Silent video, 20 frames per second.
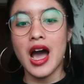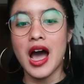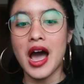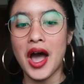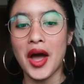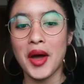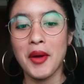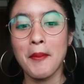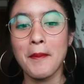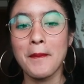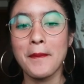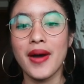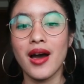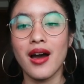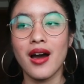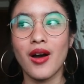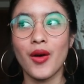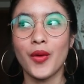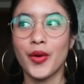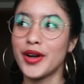
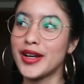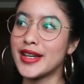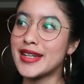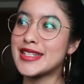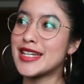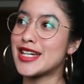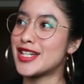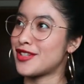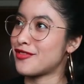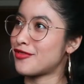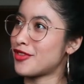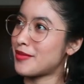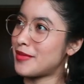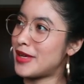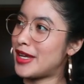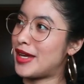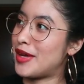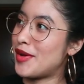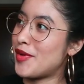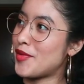Orientation for
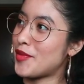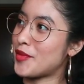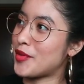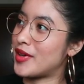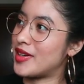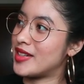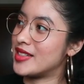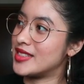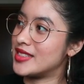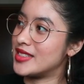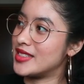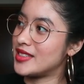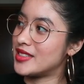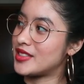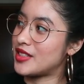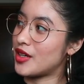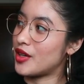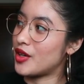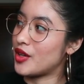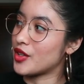me
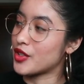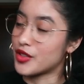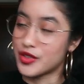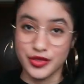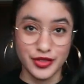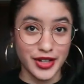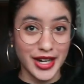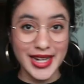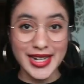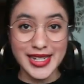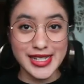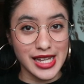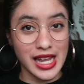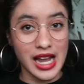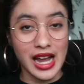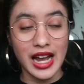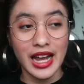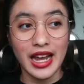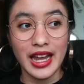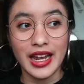was great.
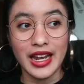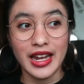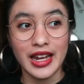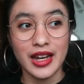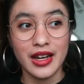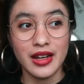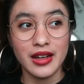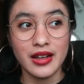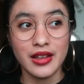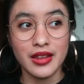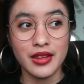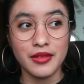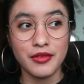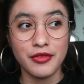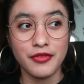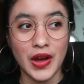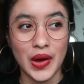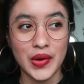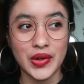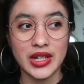I
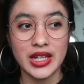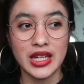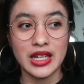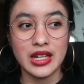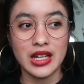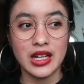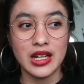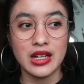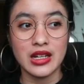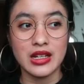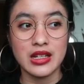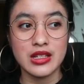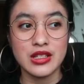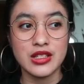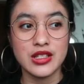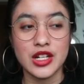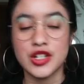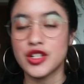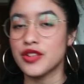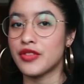found it
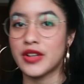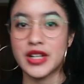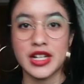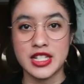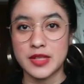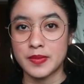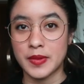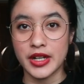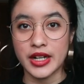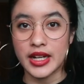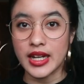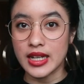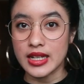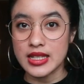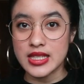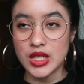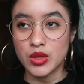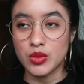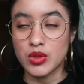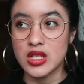such a fun
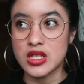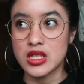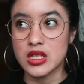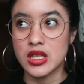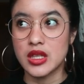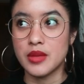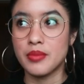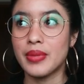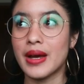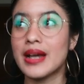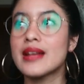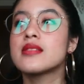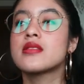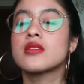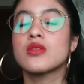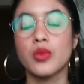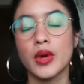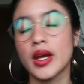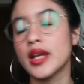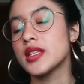experience. It was the
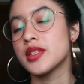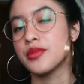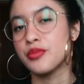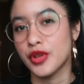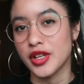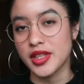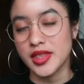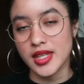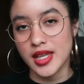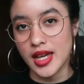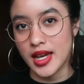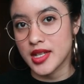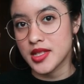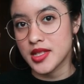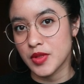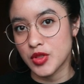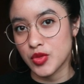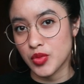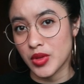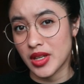best way to break the
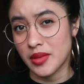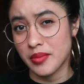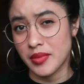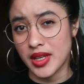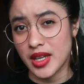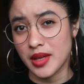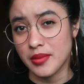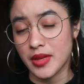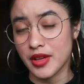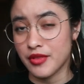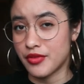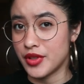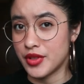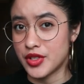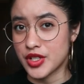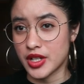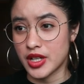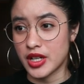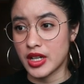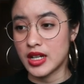between me and my
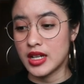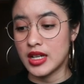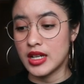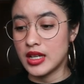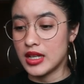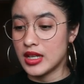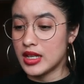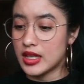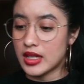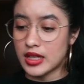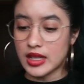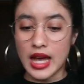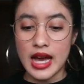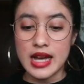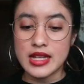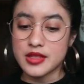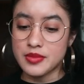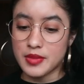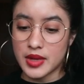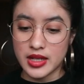future
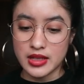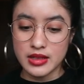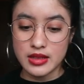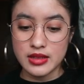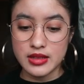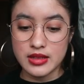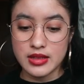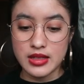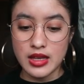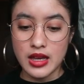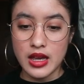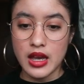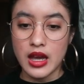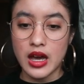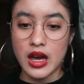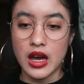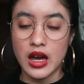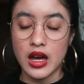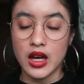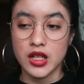classmates.
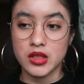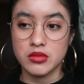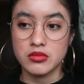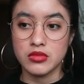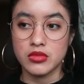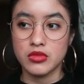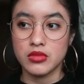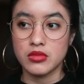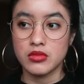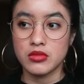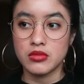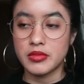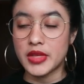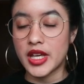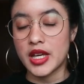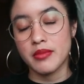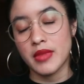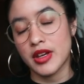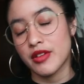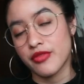
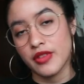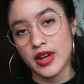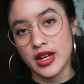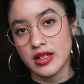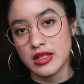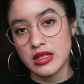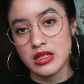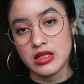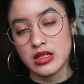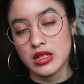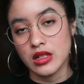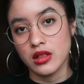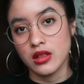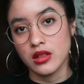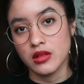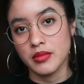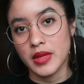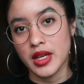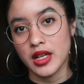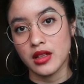Me and my friends
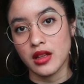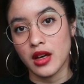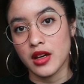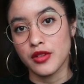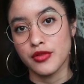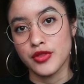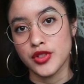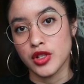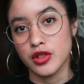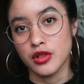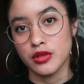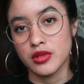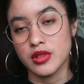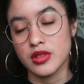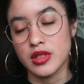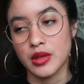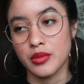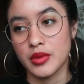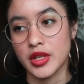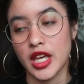still make a lot of
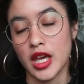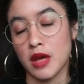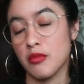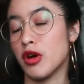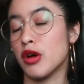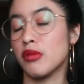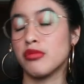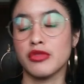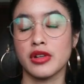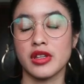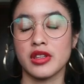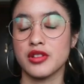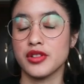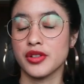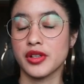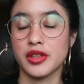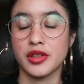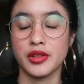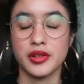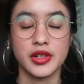jokes that we came up with
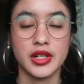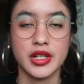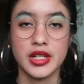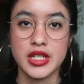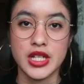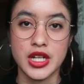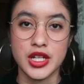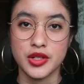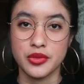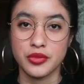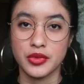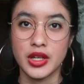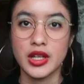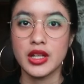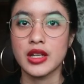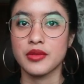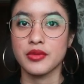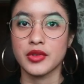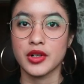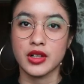during the orientation
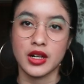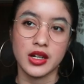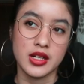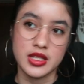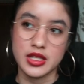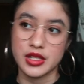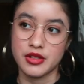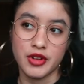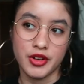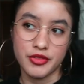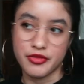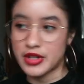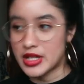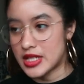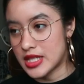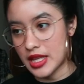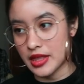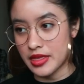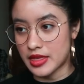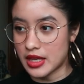week, and we're constantly
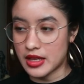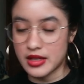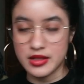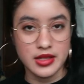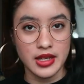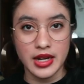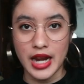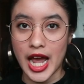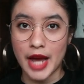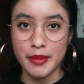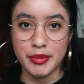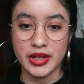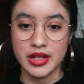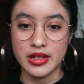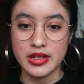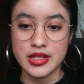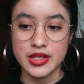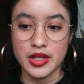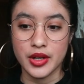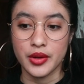referencing things that
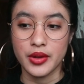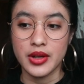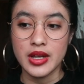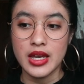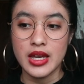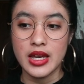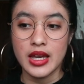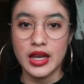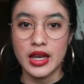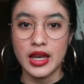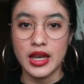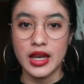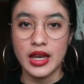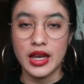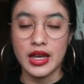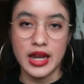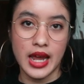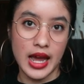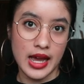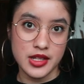happened, so
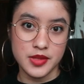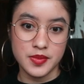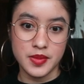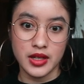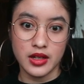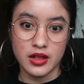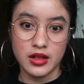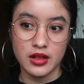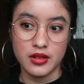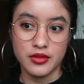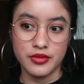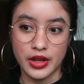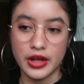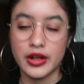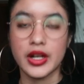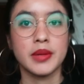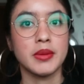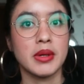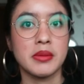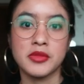it has been
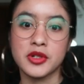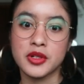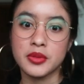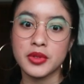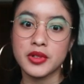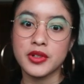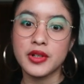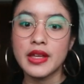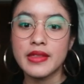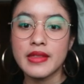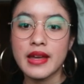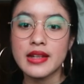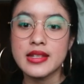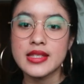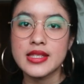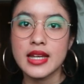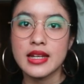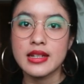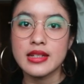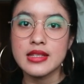very memorable in
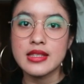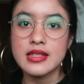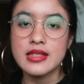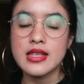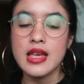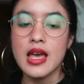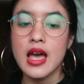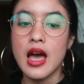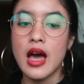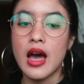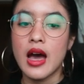that sense.